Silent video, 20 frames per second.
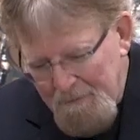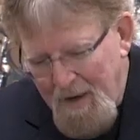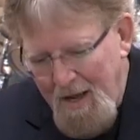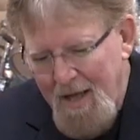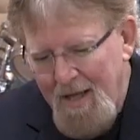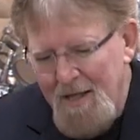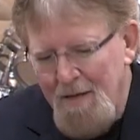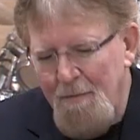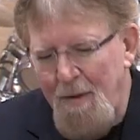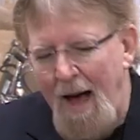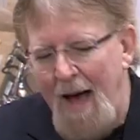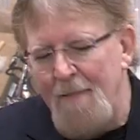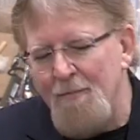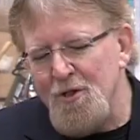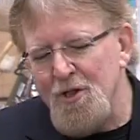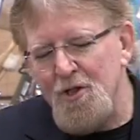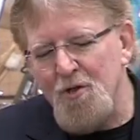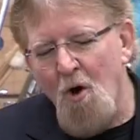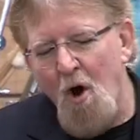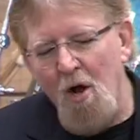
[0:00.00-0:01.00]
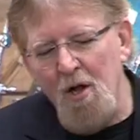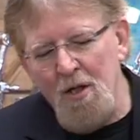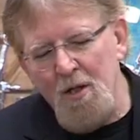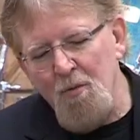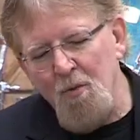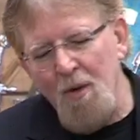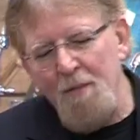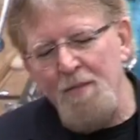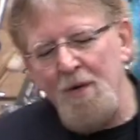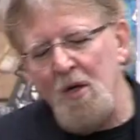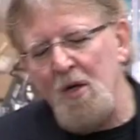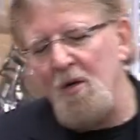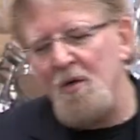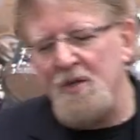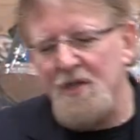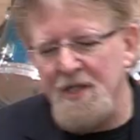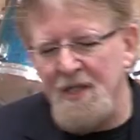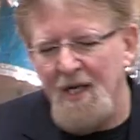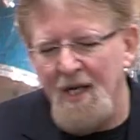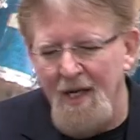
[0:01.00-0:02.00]
The Bible strongly
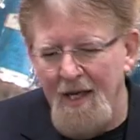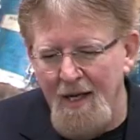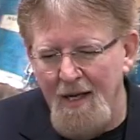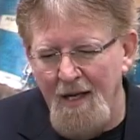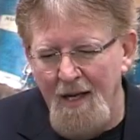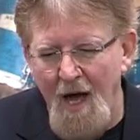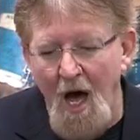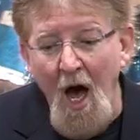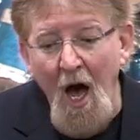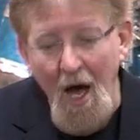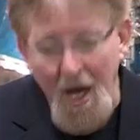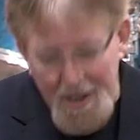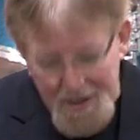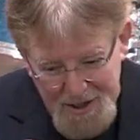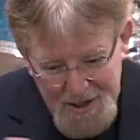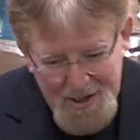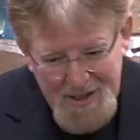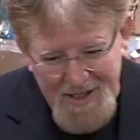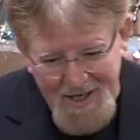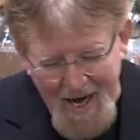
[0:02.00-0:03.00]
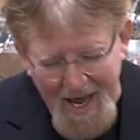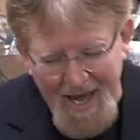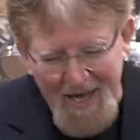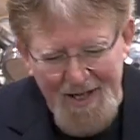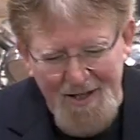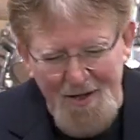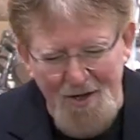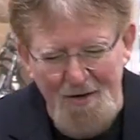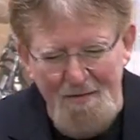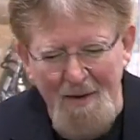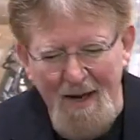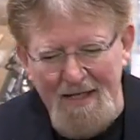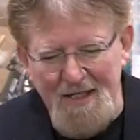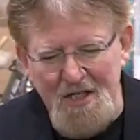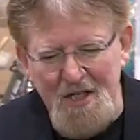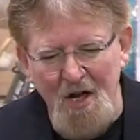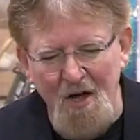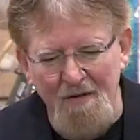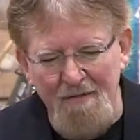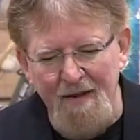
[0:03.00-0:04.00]
rebukes us, and I include
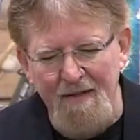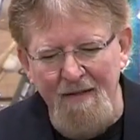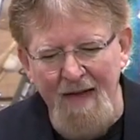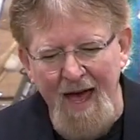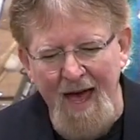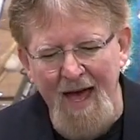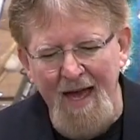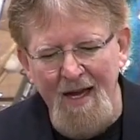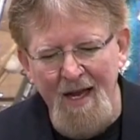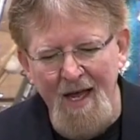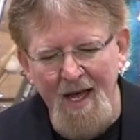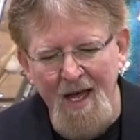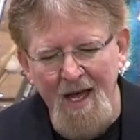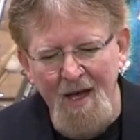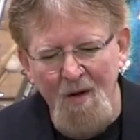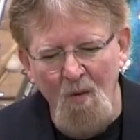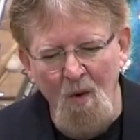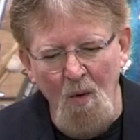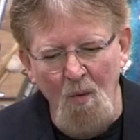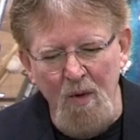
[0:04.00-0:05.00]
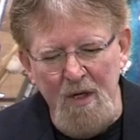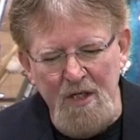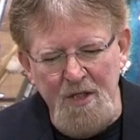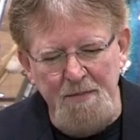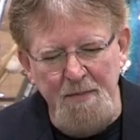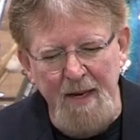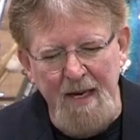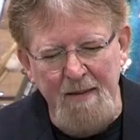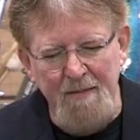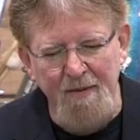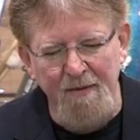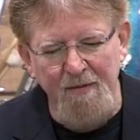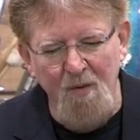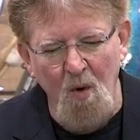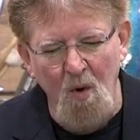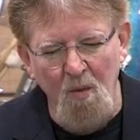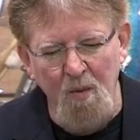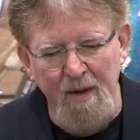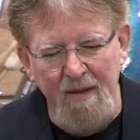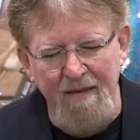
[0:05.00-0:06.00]
myself in that, when we speak before
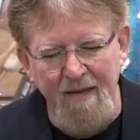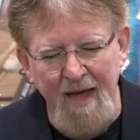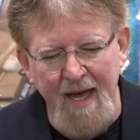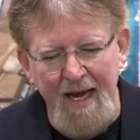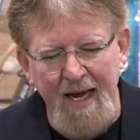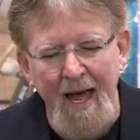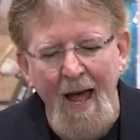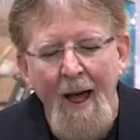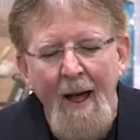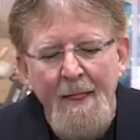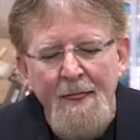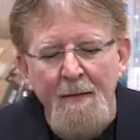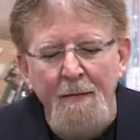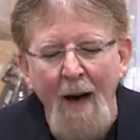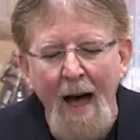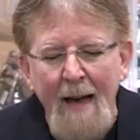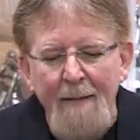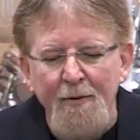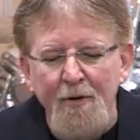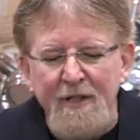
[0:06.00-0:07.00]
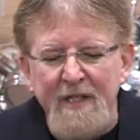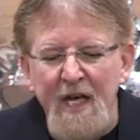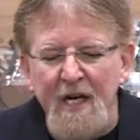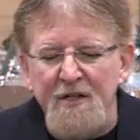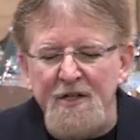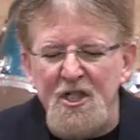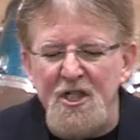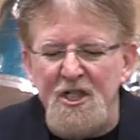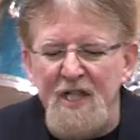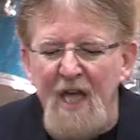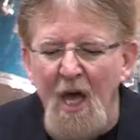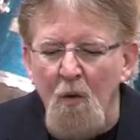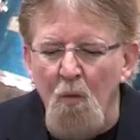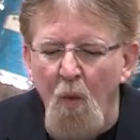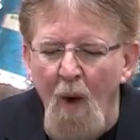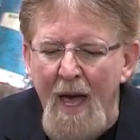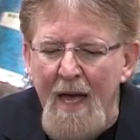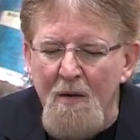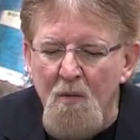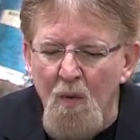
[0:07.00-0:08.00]
we think. The Bible tells us that
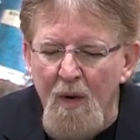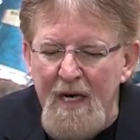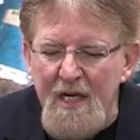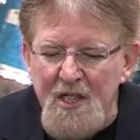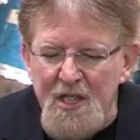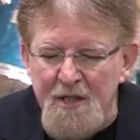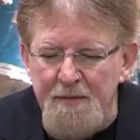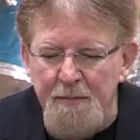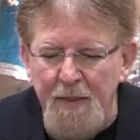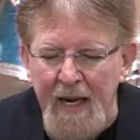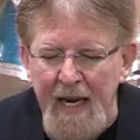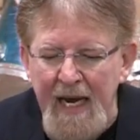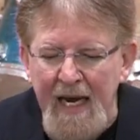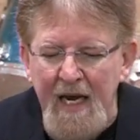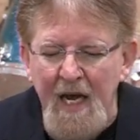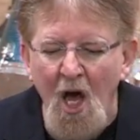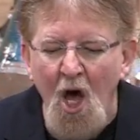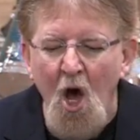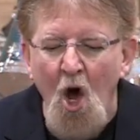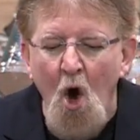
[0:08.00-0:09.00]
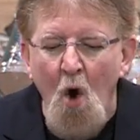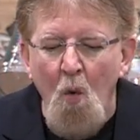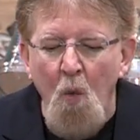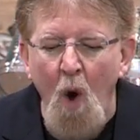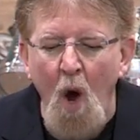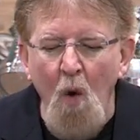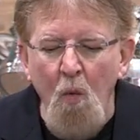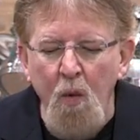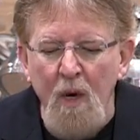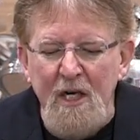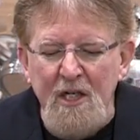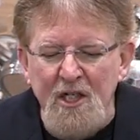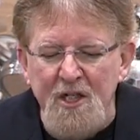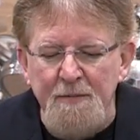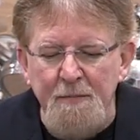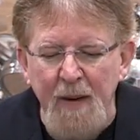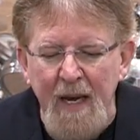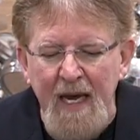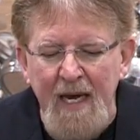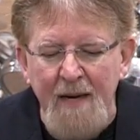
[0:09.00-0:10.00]
when we speak, what we speak